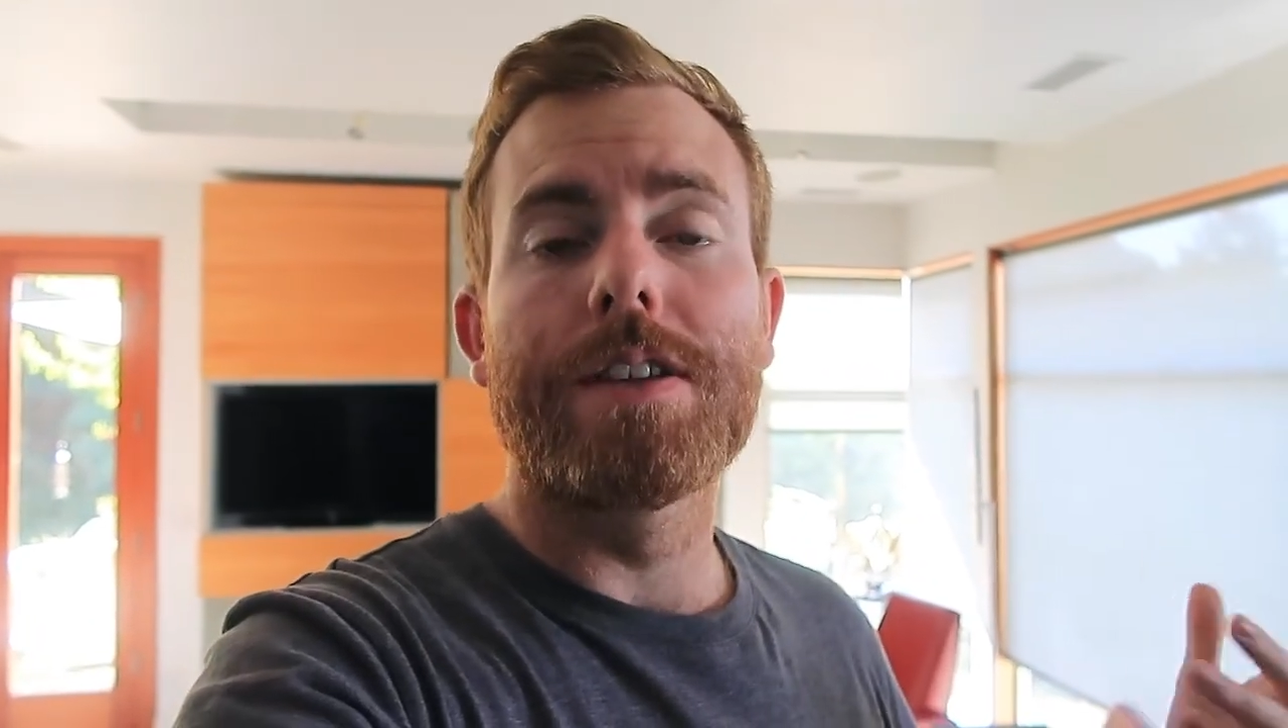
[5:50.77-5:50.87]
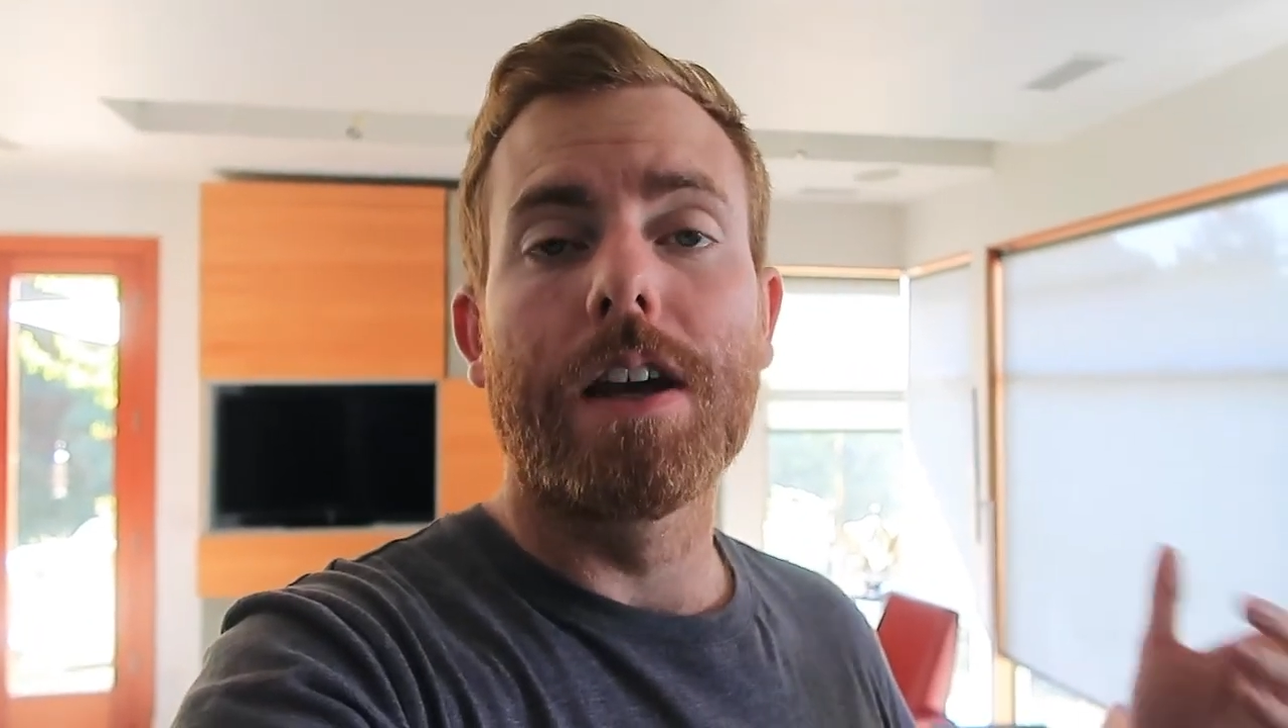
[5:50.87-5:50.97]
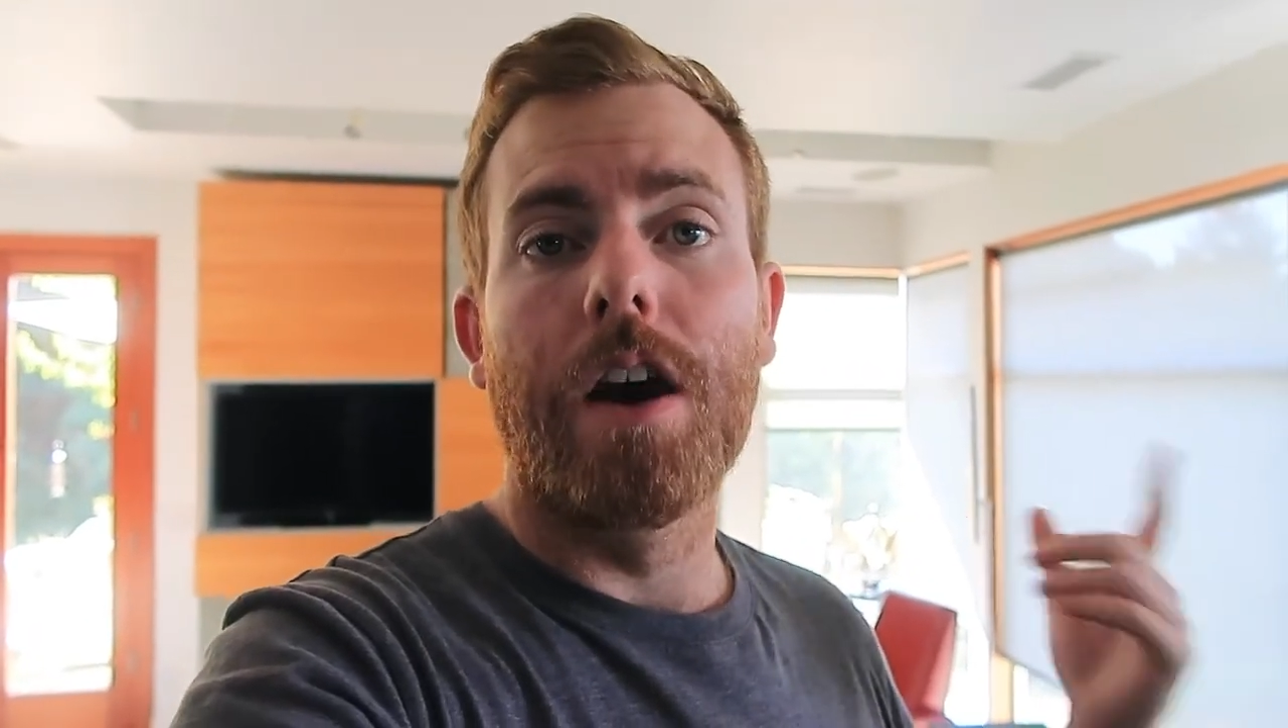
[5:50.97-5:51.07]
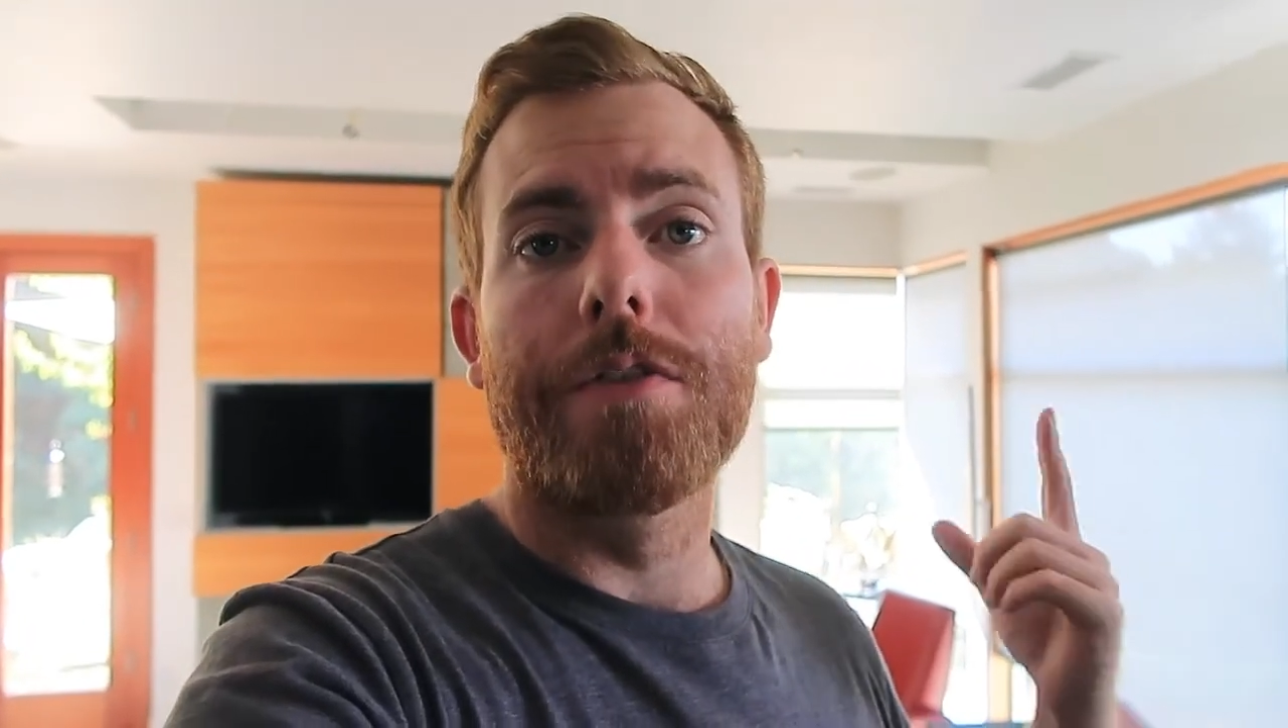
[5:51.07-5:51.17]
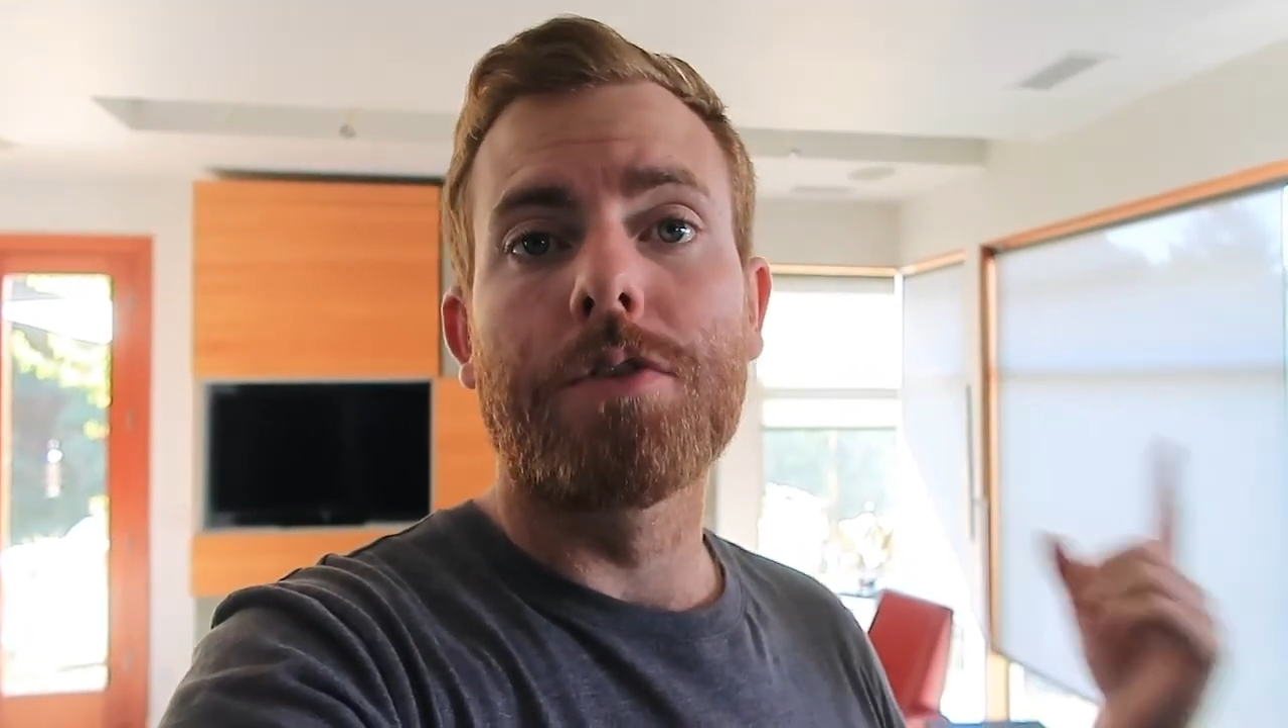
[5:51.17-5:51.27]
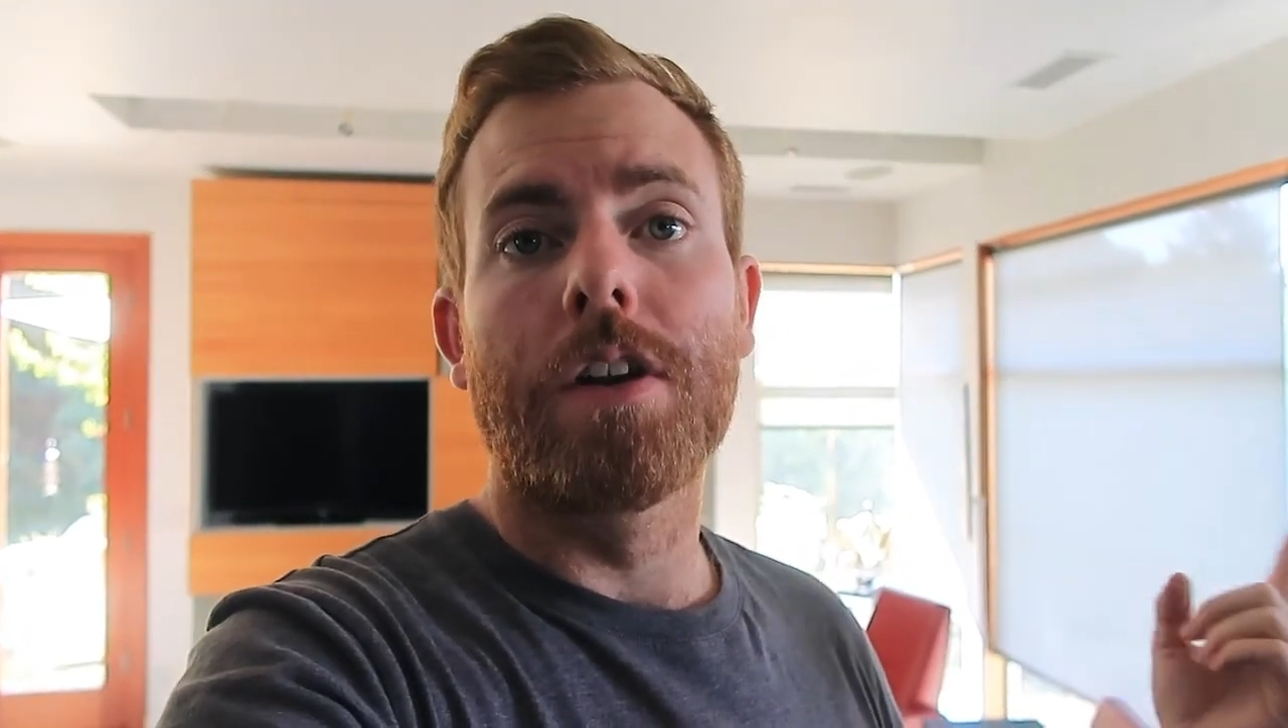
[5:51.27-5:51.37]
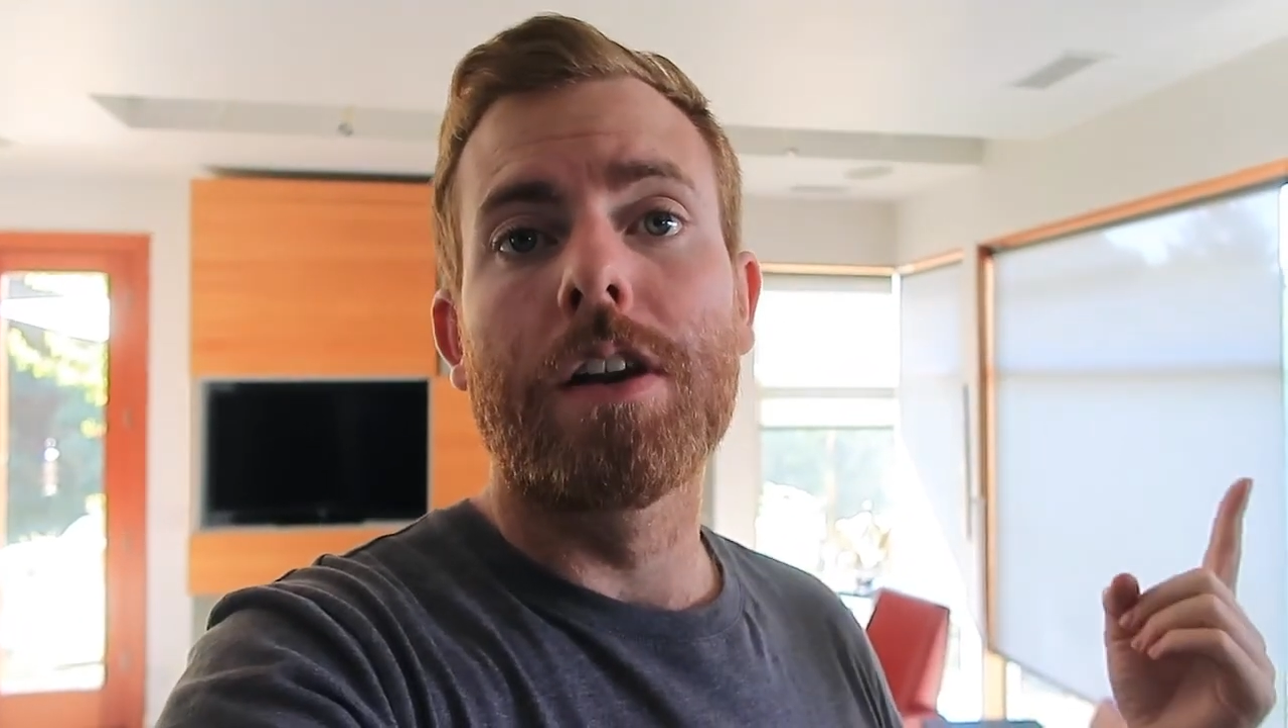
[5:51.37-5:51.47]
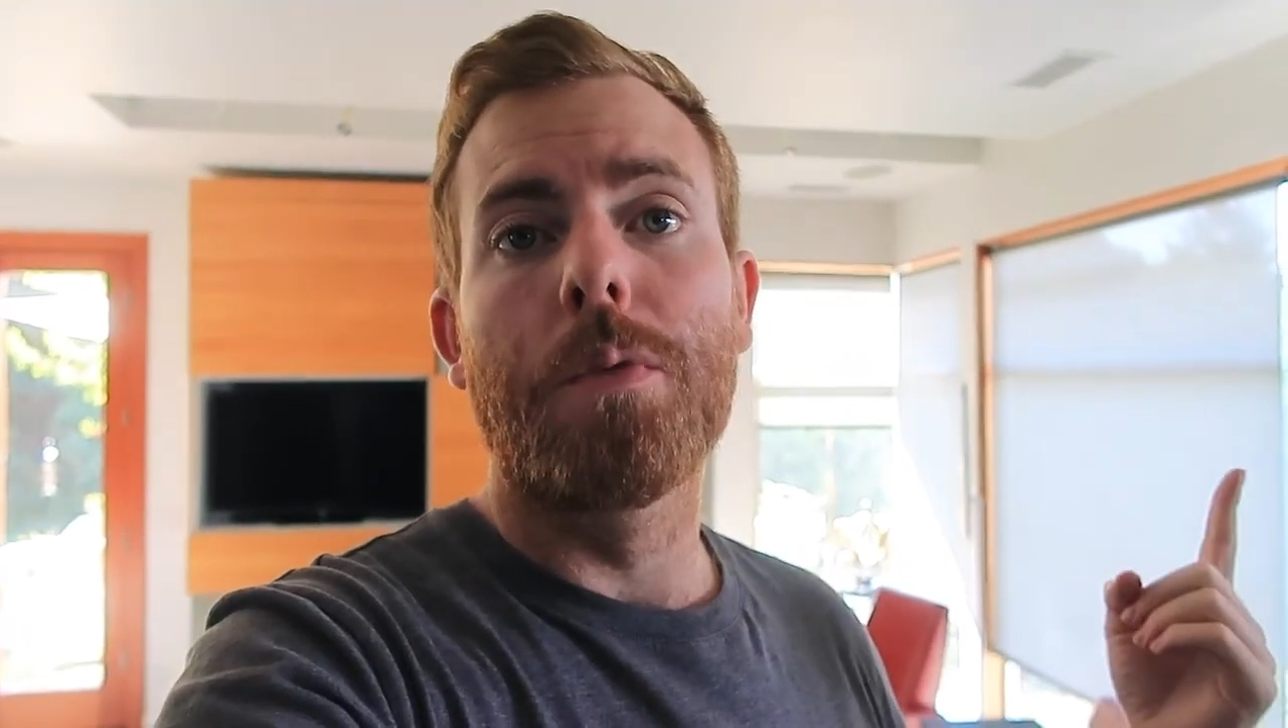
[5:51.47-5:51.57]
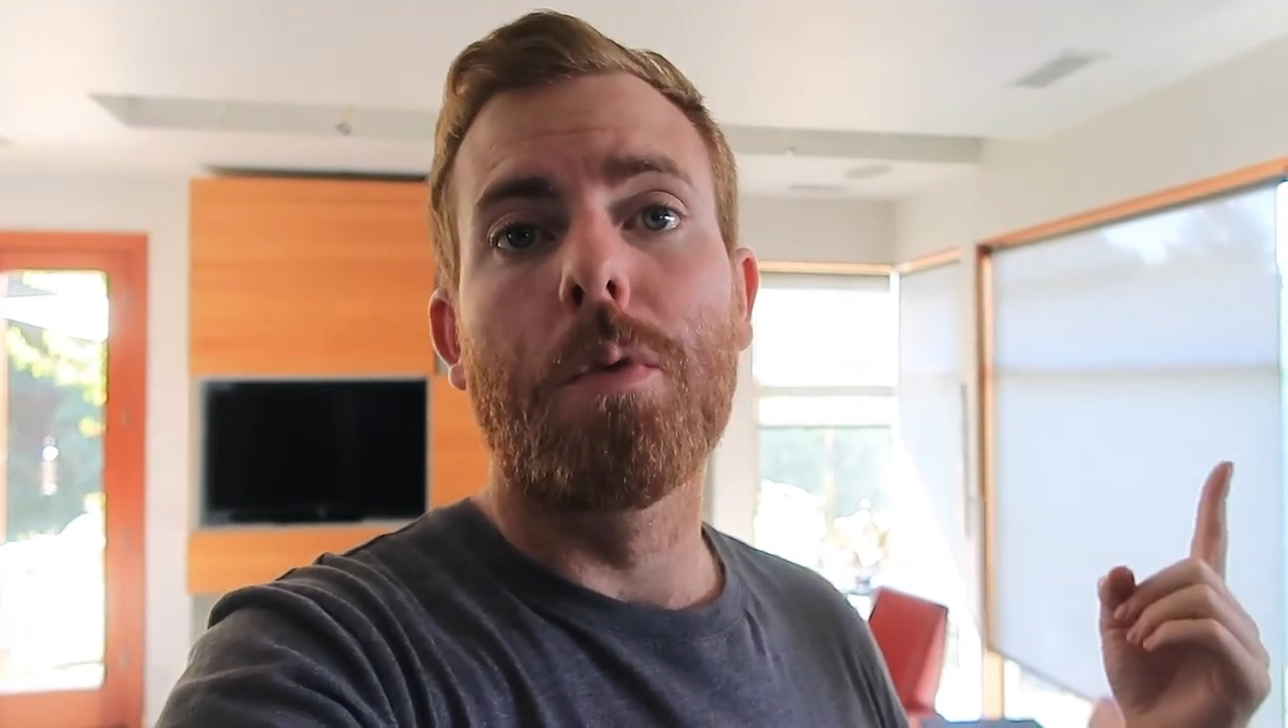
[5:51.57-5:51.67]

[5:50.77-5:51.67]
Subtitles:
sit after our little